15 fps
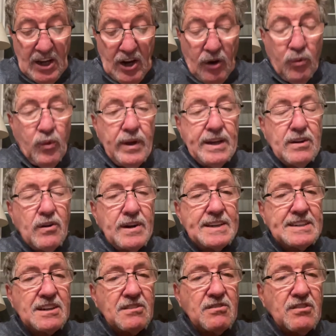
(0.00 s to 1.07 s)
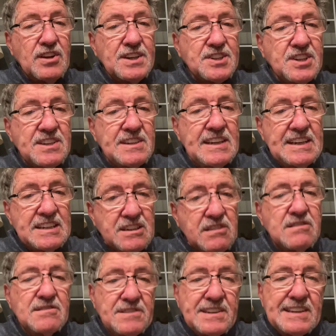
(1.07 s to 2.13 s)
Are we going to listen
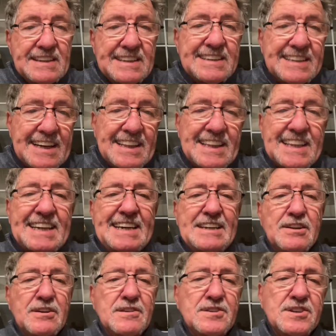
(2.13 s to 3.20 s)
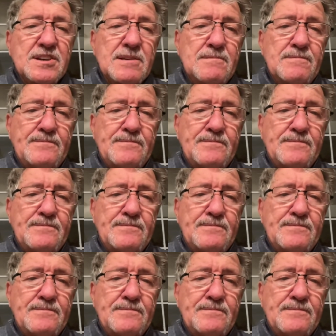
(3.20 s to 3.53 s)
to the leaders?